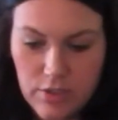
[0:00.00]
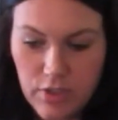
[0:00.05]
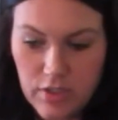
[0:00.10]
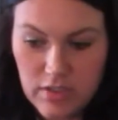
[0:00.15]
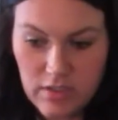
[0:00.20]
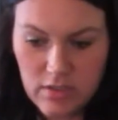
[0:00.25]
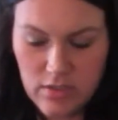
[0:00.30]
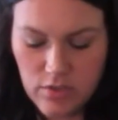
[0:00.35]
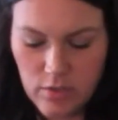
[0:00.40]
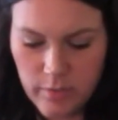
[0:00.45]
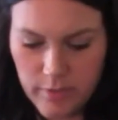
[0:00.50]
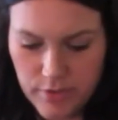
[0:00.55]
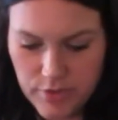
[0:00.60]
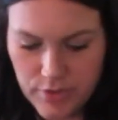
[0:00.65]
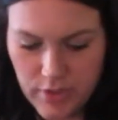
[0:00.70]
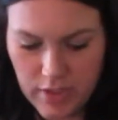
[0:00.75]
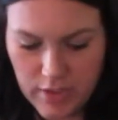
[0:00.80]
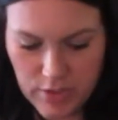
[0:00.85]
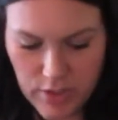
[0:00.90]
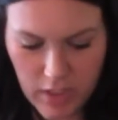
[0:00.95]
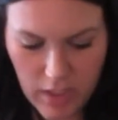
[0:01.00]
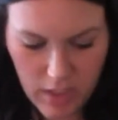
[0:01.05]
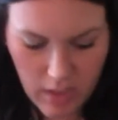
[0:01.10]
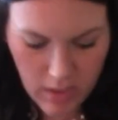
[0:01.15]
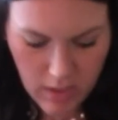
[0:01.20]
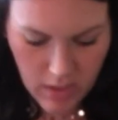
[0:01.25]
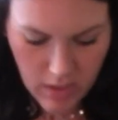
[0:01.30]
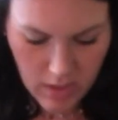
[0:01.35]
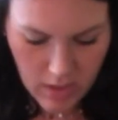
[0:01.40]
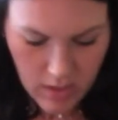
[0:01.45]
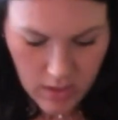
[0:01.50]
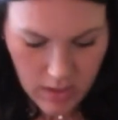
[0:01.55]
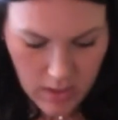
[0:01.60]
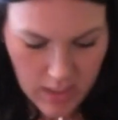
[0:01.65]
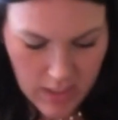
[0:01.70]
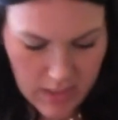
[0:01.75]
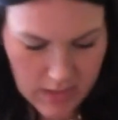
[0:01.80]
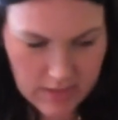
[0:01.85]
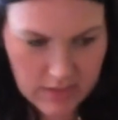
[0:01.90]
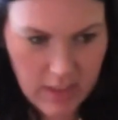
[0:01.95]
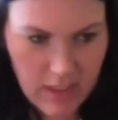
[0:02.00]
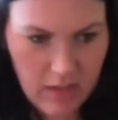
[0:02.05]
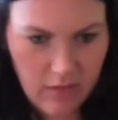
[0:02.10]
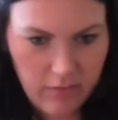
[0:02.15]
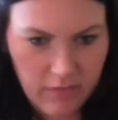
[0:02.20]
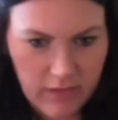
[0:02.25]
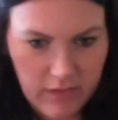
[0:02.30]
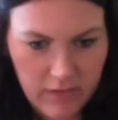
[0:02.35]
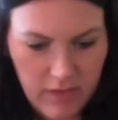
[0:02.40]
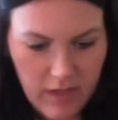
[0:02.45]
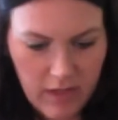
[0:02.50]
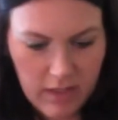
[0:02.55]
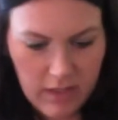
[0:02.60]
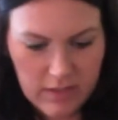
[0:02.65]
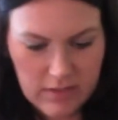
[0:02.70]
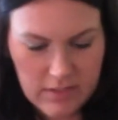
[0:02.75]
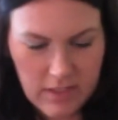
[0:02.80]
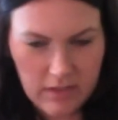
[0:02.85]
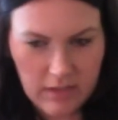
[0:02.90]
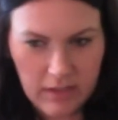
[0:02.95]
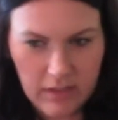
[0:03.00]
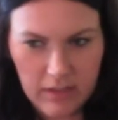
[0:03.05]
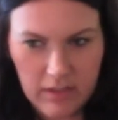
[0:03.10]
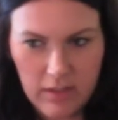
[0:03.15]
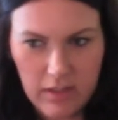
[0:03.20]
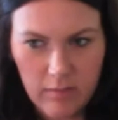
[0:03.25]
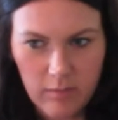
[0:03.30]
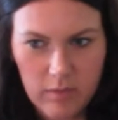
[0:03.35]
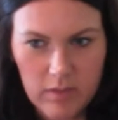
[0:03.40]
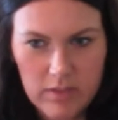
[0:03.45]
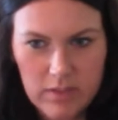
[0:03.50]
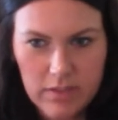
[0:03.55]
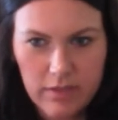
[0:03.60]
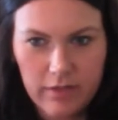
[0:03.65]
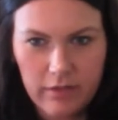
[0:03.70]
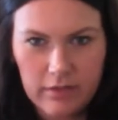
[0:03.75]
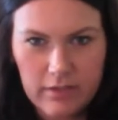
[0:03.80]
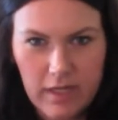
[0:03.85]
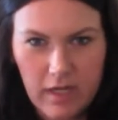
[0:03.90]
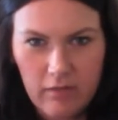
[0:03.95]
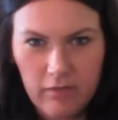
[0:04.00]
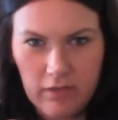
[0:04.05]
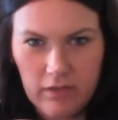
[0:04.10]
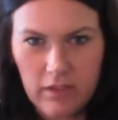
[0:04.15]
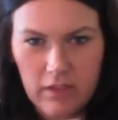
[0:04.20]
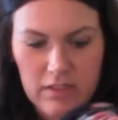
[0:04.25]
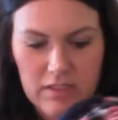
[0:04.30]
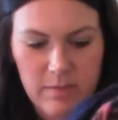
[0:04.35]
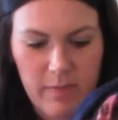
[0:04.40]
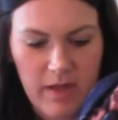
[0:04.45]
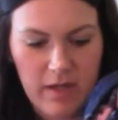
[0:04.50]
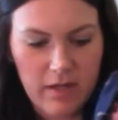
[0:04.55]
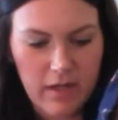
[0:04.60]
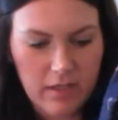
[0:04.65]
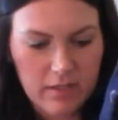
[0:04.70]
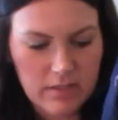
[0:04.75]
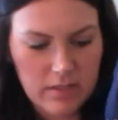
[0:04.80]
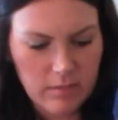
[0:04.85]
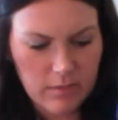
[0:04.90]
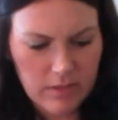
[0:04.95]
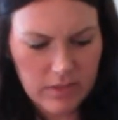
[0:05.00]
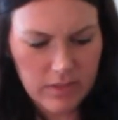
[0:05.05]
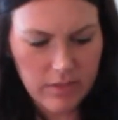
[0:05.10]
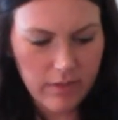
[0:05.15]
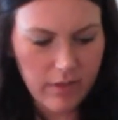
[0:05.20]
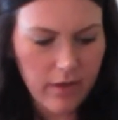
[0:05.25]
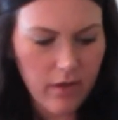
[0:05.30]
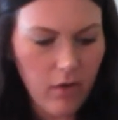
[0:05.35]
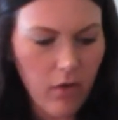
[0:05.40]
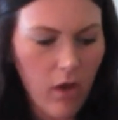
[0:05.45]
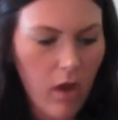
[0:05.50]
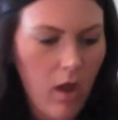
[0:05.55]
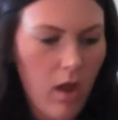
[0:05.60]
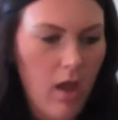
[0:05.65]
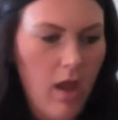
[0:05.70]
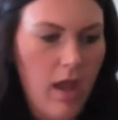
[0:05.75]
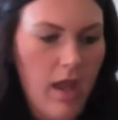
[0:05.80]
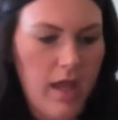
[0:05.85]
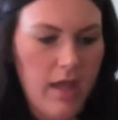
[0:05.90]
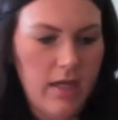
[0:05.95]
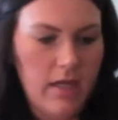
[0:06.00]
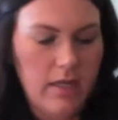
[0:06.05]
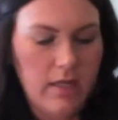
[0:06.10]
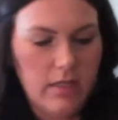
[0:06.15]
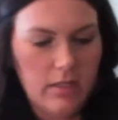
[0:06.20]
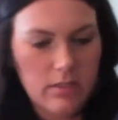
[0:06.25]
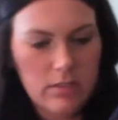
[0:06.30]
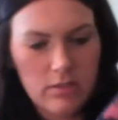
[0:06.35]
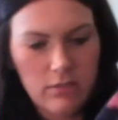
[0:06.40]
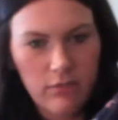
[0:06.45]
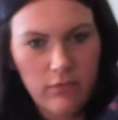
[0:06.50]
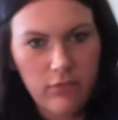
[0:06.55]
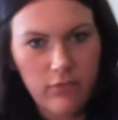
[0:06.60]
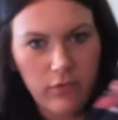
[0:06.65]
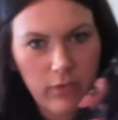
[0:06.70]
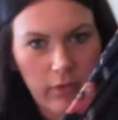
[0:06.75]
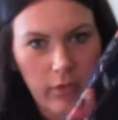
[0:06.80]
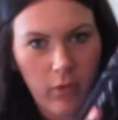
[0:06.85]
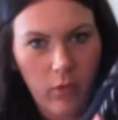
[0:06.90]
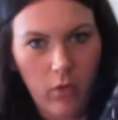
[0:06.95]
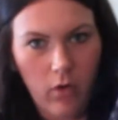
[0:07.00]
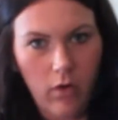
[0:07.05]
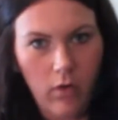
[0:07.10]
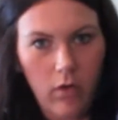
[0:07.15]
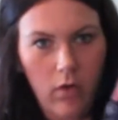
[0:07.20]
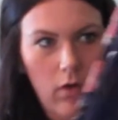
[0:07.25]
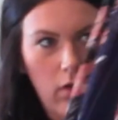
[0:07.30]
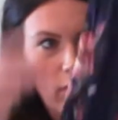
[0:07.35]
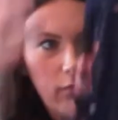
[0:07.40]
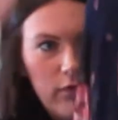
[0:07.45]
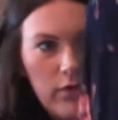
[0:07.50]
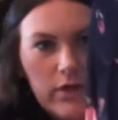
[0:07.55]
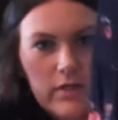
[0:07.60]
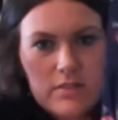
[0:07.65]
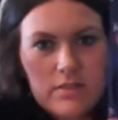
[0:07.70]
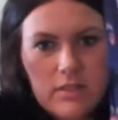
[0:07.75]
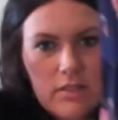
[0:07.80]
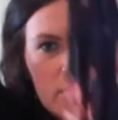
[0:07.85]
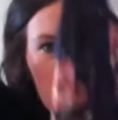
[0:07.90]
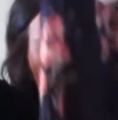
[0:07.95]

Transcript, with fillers: dress. It's super stretchy and it's kind of like that. It's not like a knit material. It's kind of like that spandexy material, and it is floral. You guys can